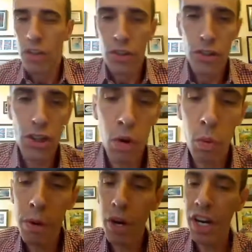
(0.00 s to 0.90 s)
So
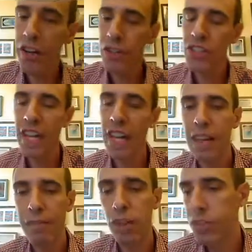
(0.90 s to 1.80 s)
we want to understand
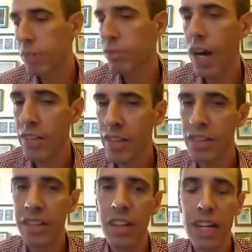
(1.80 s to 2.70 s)
that filtering
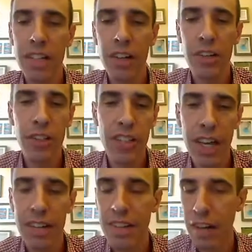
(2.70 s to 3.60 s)
process. I'd like to
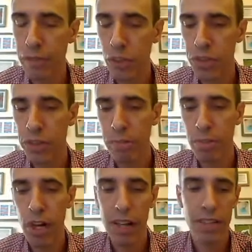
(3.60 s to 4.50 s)
understand that filtering
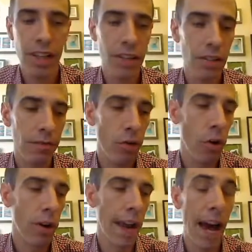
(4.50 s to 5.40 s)
process
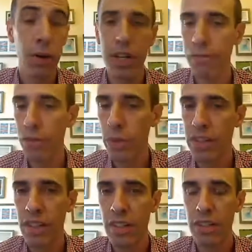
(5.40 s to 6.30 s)
for how it
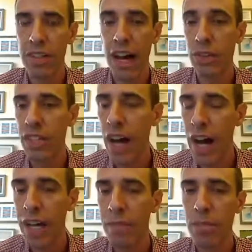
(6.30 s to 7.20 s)
influences how
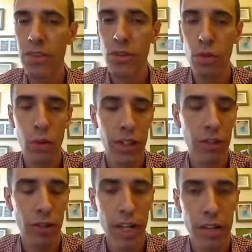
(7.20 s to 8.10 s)
time is stored in
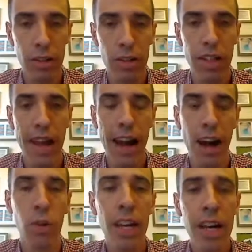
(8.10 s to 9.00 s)
the record and
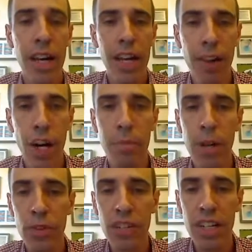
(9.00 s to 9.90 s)
how
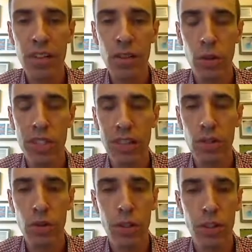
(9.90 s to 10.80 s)
environmental signals get
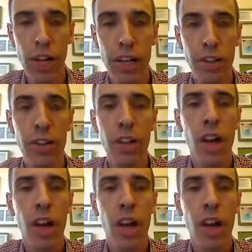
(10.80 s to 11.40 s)
stored in the record.